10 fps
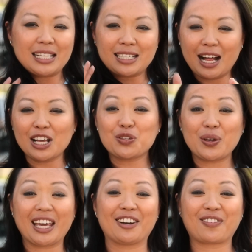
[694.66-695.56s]
As long
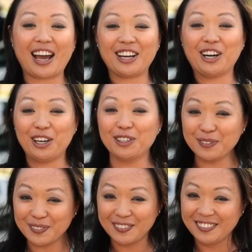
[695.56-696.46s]
as we get a ride
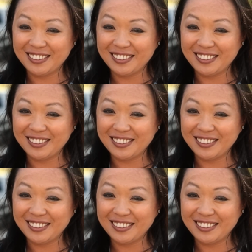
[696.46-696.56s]
home